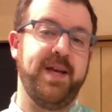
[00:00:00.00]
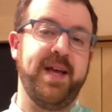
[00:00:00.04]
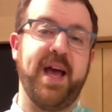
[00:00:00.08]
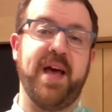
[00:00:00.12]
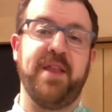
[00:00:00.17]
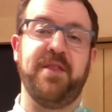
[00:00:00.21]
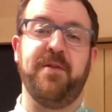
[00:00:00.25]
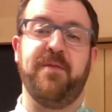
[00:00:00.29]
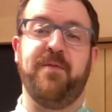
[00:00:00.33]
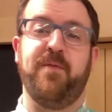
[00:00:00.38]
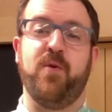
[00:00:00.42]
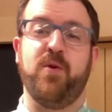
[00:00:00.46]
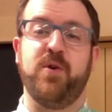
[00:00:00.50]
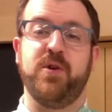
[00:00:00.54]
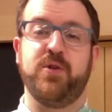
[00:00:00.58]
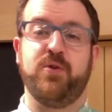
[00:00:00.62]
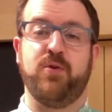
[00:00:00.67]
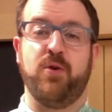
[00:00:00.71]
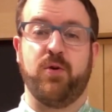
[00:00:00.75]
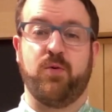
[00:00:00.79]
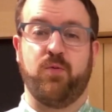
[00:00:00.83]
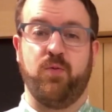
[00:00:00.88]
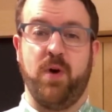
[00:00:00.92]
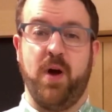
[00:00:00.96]
And the
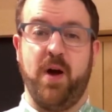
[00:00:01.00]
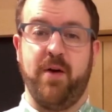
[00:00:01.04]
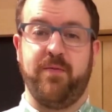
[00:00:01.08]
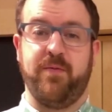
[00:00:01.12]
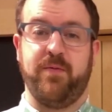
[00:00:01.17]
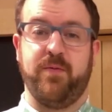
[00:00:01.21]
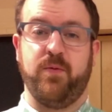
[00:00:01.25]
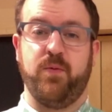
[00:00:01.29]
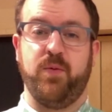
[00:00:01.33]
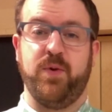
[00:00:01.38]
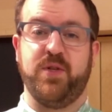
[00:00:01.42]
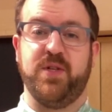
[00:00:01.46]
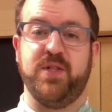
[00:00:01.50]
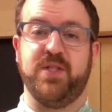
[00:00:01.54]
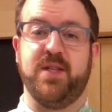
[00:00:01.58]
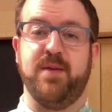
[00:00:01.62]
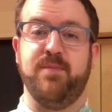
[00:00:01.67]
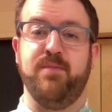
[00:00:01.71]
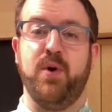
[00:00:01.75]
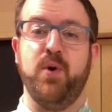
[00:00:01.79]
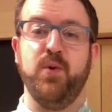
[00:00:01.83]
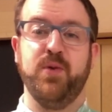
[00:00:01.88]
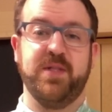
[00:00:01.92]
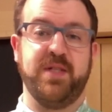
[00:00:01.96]
4-stroke ruff, which is the
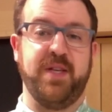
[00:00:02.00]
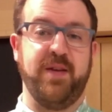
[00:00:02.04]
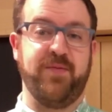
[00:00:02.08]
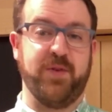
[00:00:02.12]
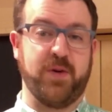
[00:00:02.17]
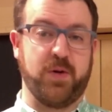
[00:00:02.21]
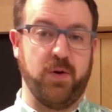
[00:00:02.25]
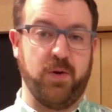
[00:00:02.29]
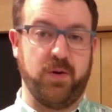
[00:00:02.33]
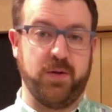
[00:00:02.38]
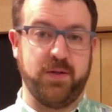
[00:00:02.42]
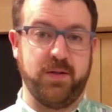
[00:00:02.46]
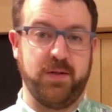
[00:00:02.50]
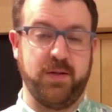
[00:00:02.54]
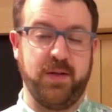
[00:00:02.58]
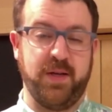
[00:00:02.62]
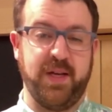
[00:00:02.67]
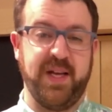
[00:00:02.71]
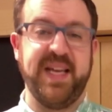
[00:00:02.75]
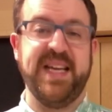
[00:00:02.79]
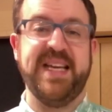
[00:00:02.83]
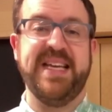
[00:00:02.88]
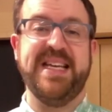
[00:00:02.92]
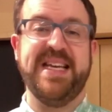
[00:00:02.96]
most difficult,
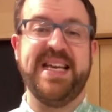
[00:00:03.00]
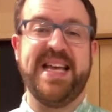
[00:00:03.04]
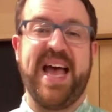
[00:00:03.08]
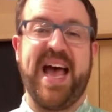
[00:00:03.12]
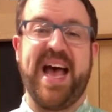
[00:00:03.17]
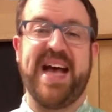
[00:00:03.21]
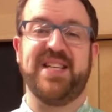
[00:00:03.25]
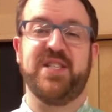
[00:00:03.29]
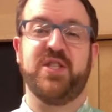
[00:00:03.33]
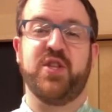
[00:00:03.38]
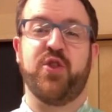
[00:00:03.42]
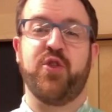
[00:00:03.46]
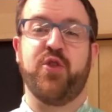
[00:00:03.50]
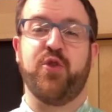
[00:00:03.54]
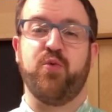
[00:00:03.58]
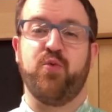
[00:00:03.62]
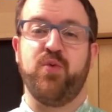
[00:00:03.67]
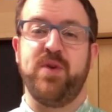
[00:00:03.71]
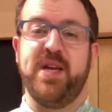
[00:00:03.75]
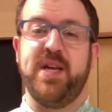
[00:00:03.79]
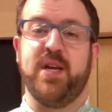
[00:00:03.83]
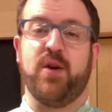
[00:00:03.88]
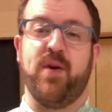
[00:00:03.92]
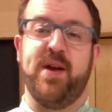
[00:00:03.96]
has
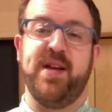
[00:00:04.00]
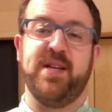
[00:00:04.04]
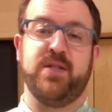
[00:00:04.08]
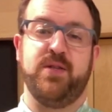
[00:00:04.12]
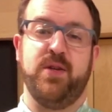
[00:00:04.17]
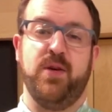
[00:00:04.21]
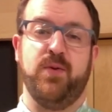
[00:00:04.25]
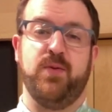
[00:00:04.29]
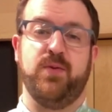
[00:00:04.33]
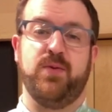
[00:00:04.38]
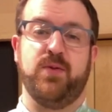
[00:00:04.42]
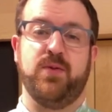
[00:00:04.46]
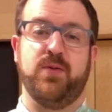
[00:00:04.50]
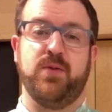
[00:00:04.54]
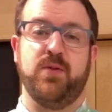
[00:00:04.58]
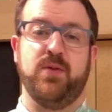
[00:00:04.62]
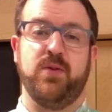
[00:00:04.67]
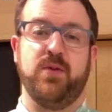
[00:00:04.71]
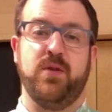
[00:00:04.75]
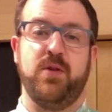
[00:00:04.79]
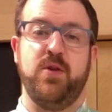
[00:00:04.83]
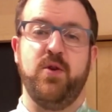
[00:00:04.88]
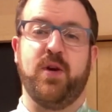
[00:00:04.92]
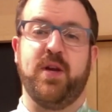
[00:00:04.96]
3 grace notes.
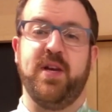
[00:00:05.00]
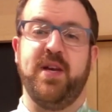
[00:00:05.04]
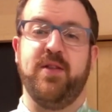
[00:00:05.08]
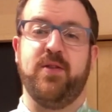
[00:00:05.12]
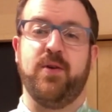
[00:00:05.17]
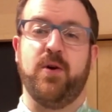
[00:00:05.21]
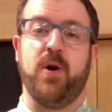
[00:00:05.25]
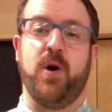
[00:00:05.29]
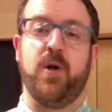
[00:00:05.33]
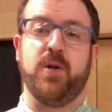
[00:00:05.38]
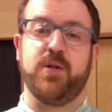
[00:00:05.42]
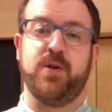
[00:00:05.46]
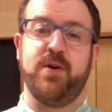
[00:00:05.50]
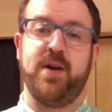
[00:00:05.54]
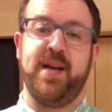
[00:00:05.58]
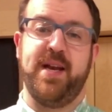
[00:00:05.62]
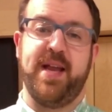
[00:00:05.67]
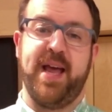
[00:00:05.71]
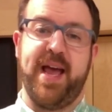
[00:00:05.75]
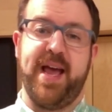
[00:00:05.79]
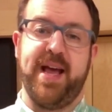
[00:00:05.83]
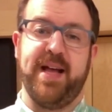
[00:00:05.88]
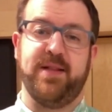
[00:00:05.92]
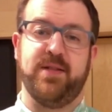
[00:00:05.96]
You can either alternate
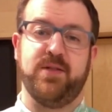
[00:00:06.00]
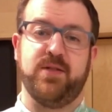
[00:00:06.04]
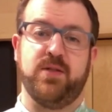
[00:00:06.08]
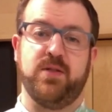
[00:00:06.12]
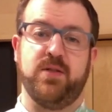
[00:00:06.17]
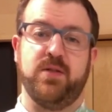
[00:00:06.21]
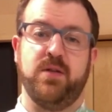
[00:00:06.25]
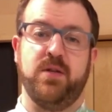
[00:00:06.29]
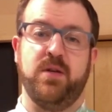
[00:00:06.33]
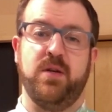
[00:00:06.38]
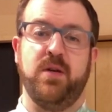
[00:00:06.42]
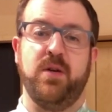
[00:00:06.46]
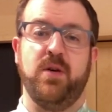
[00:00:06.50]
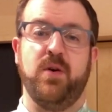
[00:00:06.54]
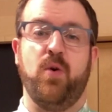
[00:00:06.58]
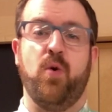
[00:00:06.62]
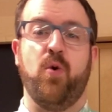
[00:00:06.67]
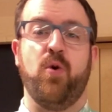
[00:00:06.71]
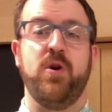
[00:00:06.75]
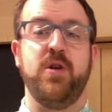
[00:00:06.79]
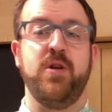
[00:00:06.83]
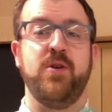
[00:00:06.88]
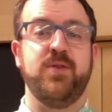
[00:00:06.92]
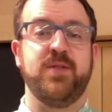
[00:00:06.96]
hands
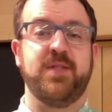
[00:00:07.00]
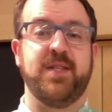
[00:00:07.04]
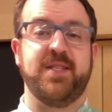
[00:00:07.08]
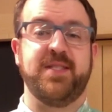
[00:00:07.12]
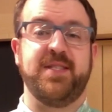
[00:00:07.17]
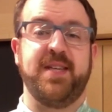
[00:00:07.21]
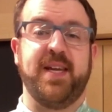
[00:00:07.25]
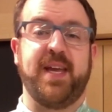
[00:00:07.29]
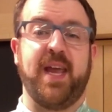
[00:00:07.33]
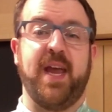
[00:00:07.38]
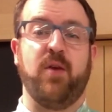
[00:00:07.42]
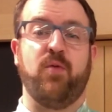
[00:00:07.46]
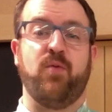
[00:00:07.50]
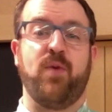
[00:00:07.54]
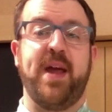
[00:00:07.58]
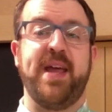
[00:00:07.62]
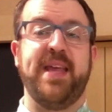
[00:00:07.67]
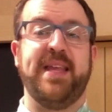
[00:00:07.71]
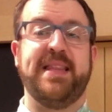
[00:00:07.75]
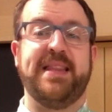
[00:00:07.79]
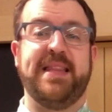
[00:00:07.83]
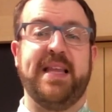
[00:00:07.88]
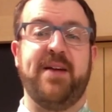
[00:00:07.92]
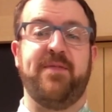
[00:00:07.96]
or use the sticking right,
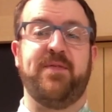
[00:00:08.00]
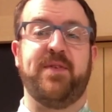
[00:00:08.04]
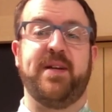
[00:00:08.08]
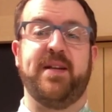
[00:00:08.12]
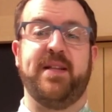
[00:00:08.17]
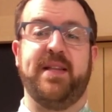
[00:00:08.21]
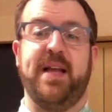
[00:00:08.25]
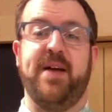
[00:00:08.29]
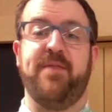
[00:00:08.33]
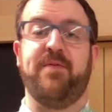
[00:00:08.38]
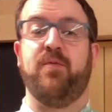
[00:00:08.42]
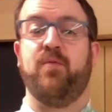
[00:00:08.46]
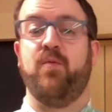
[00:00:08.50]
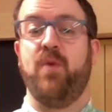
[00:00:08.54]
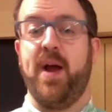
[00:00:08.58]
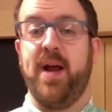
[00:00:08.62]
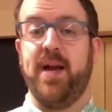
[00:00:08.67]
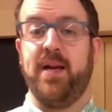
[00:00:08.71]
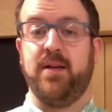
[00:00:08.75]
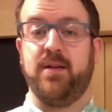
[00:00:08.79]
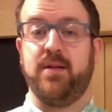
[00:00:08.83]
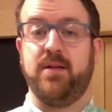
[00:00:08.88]
left, left, right.